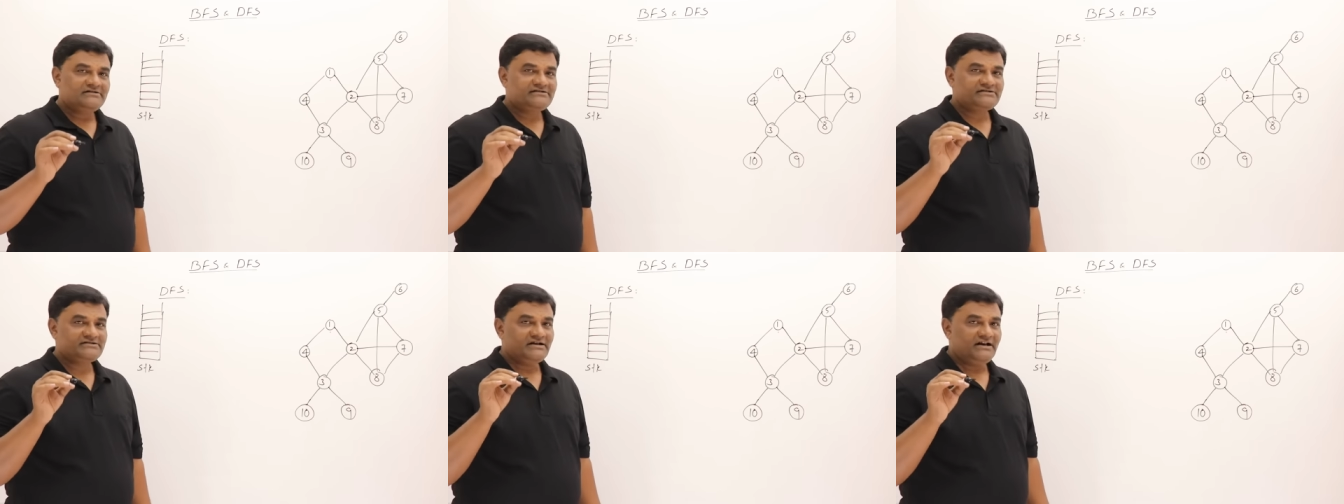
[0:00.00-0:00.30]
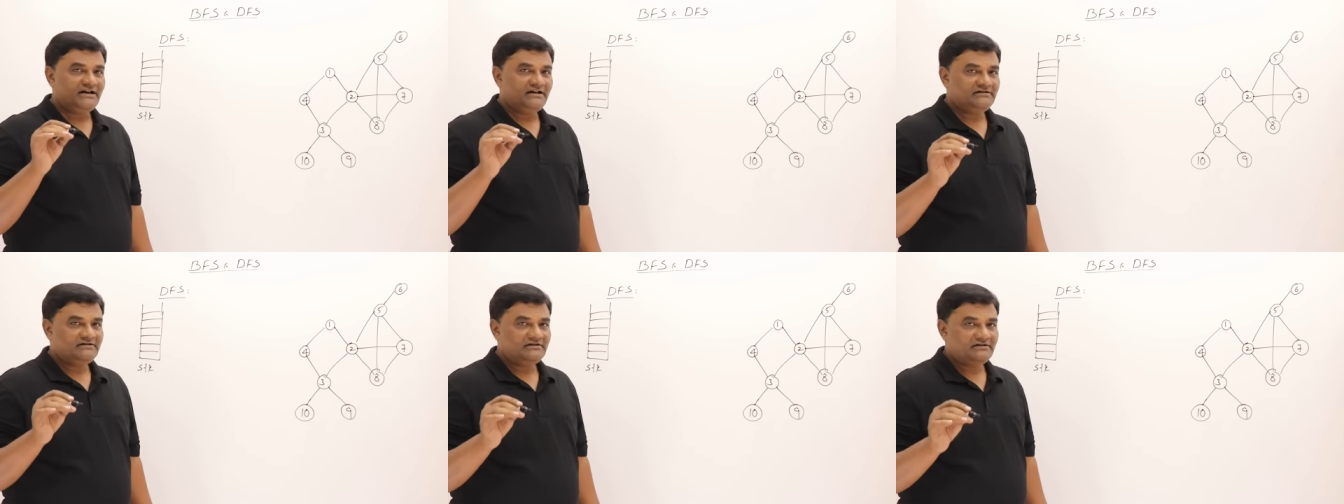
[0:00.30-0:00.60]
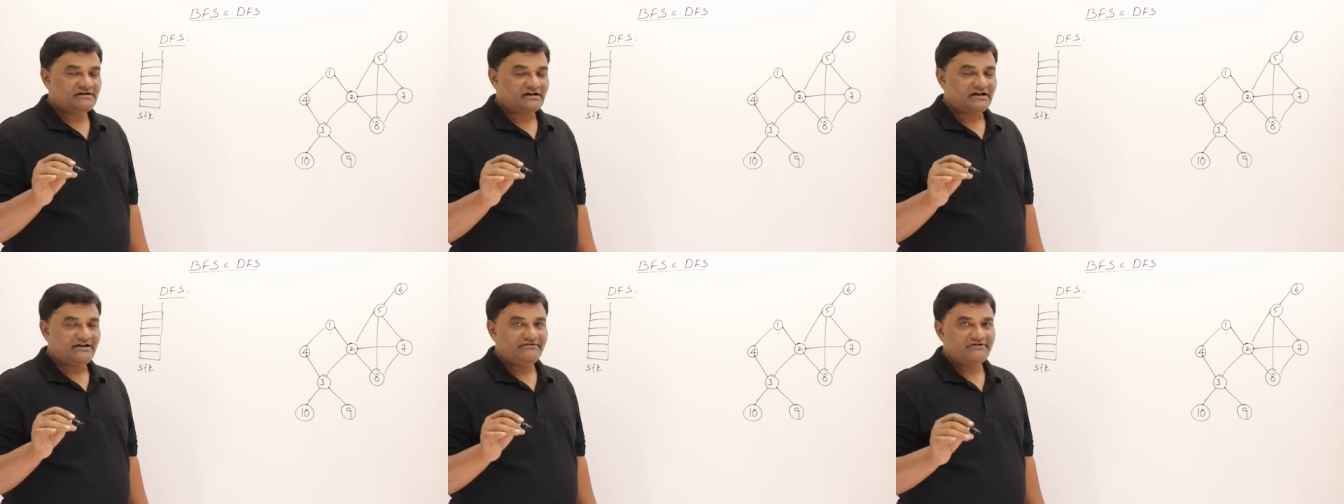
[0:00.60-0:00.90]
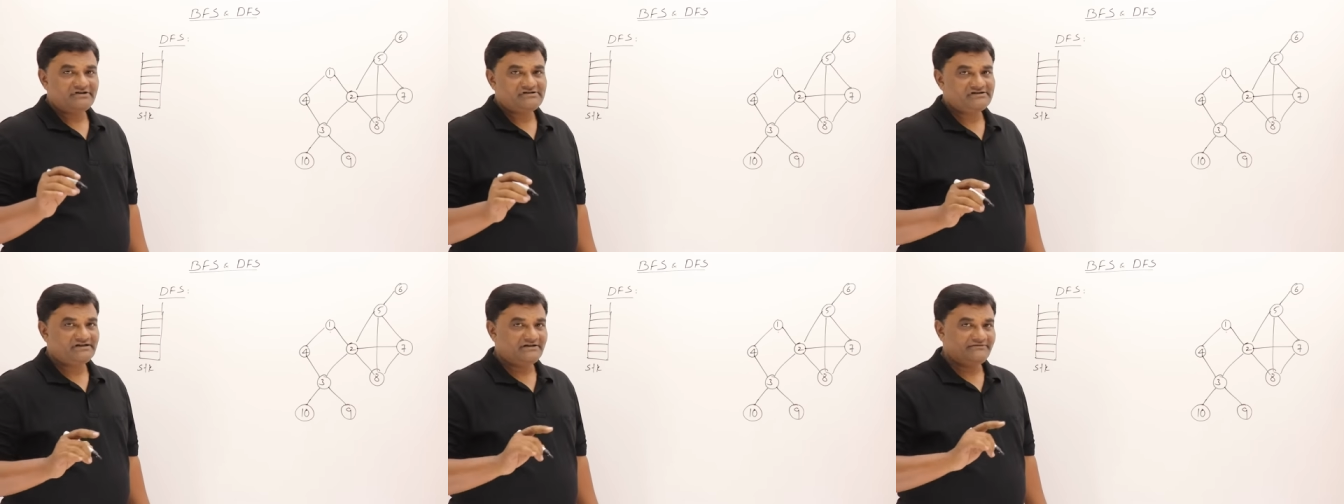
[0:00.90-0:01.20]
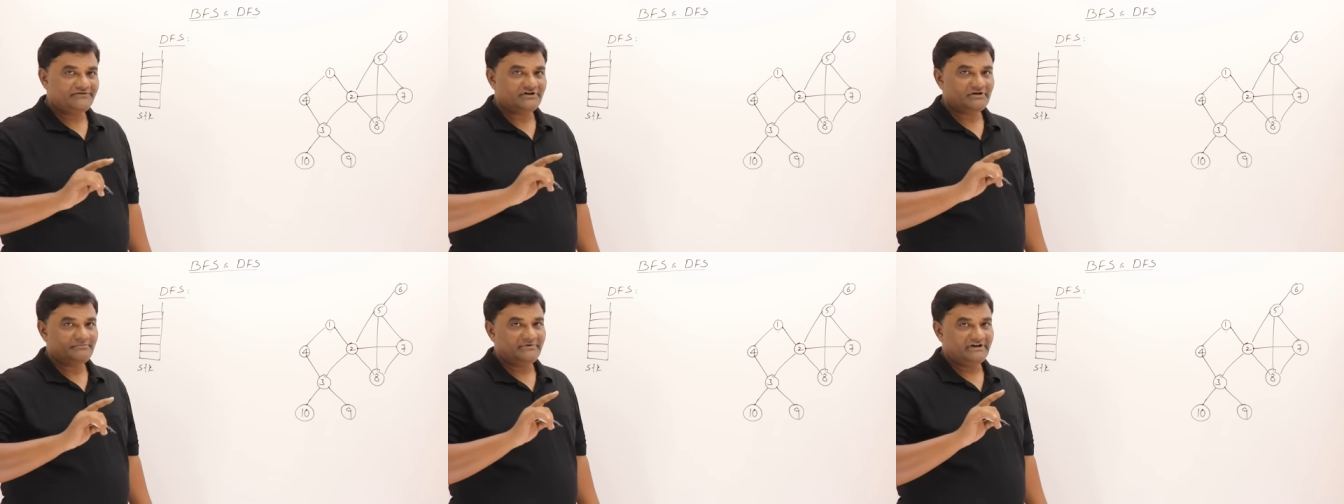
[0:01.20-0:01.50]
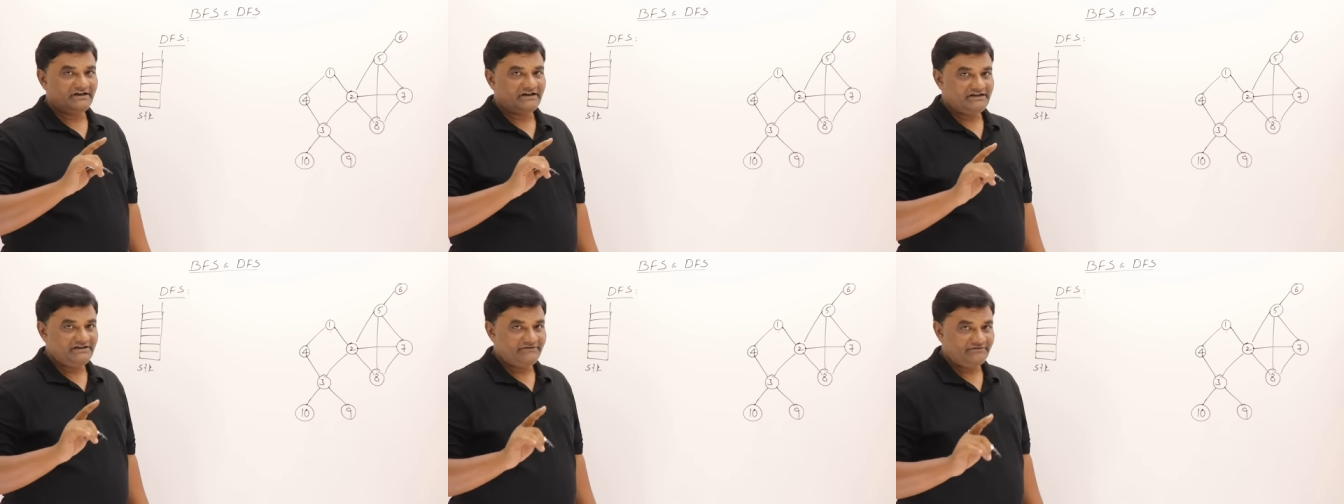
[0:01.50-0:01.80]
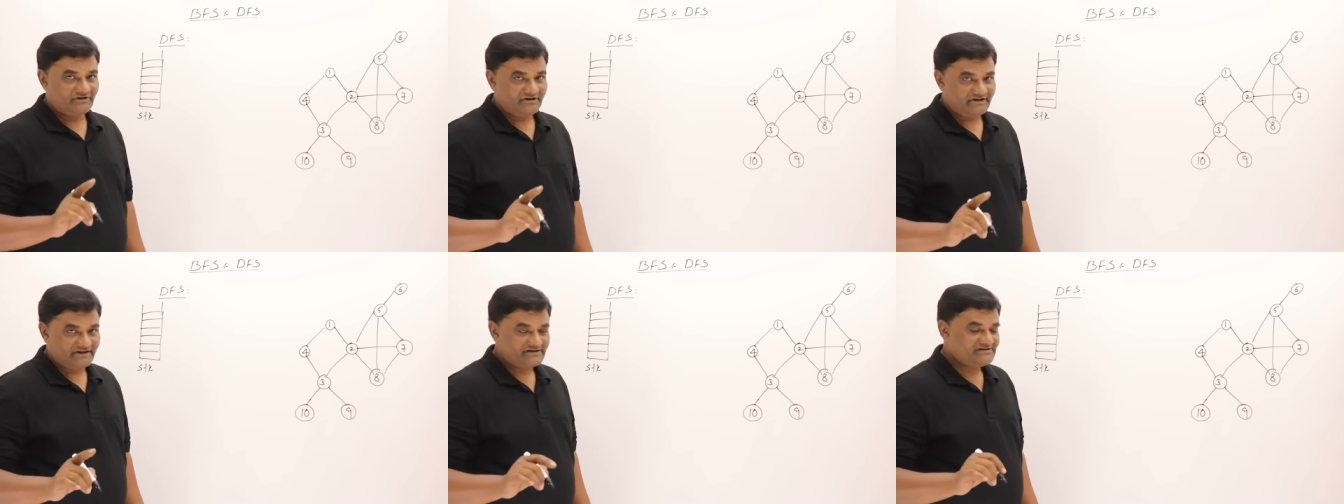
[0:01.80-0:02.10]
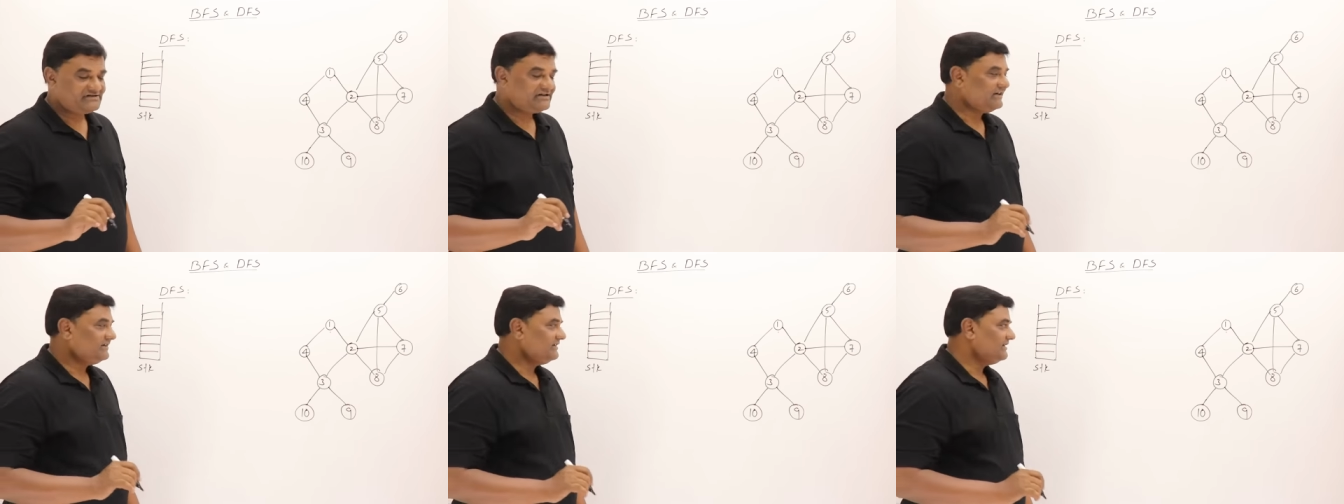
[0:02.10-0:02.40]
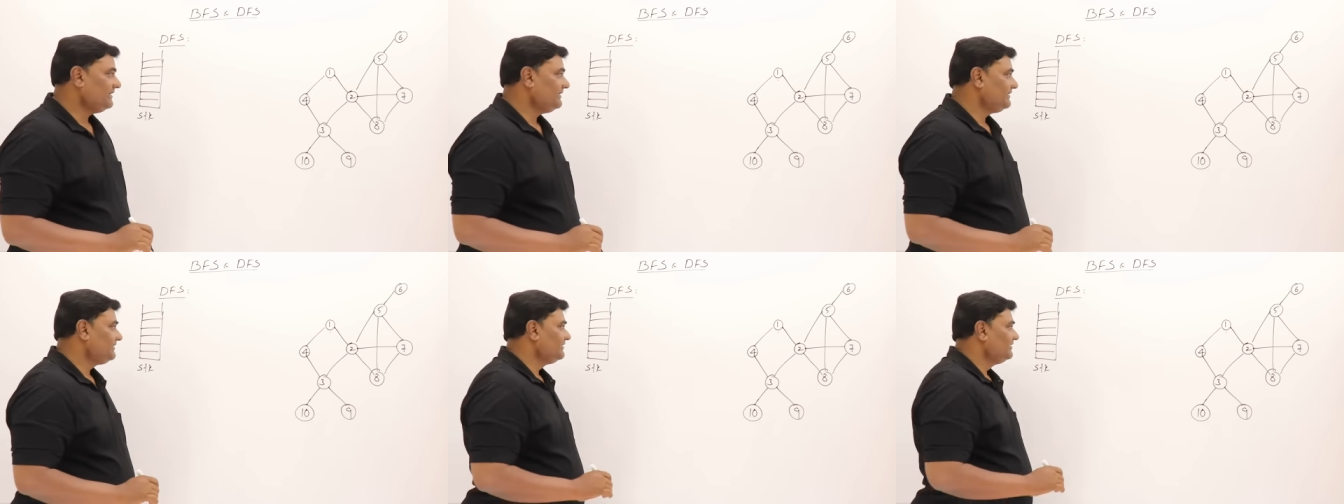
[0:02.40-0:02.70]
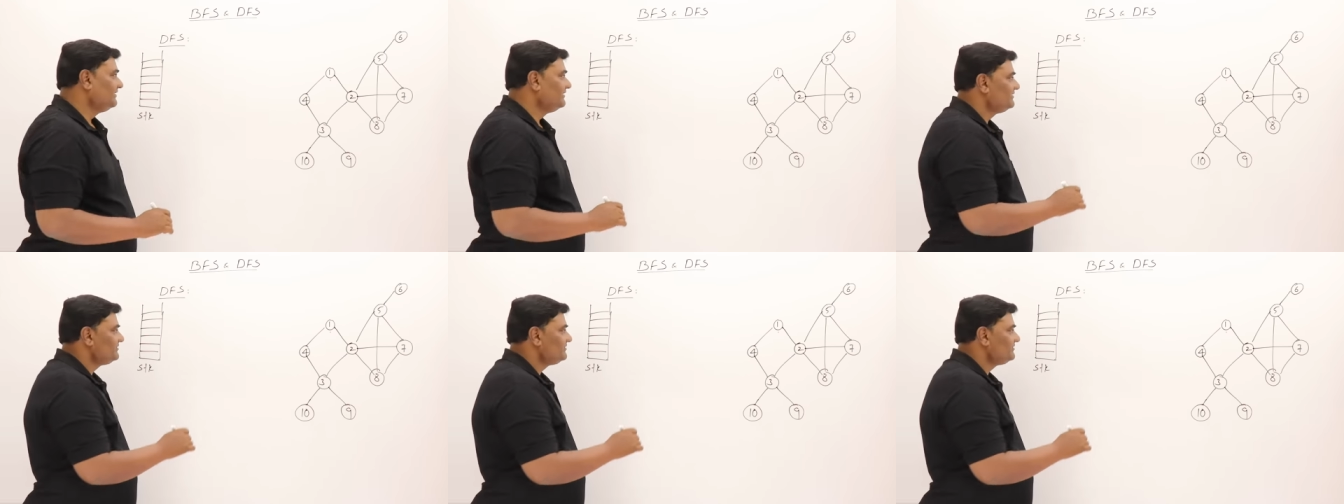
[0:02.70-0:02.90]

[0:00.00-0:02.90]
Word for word: start the traversal from any vertex I like.